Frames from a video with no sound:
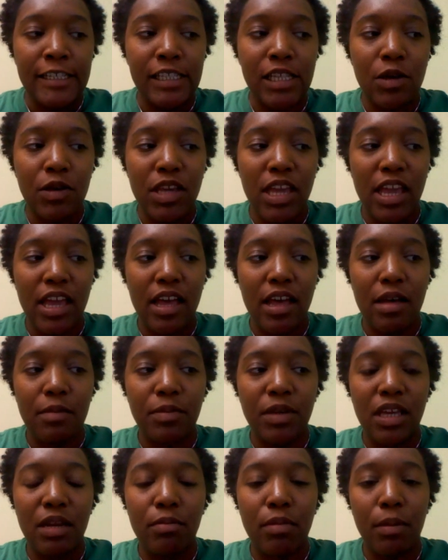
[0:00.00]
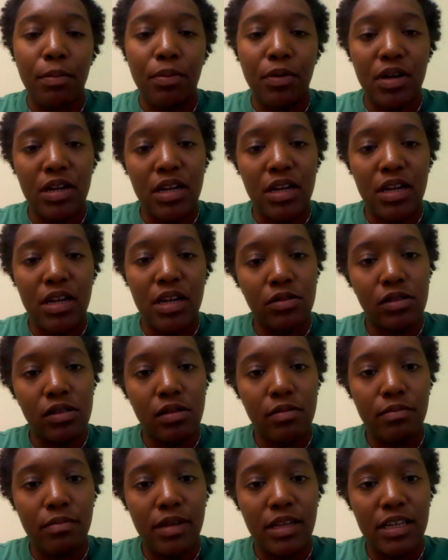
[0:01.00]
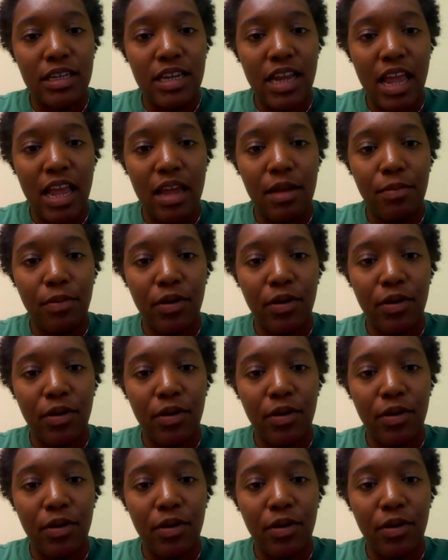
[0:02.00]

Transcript: So yeah, I'm getting my prenatals on Monday.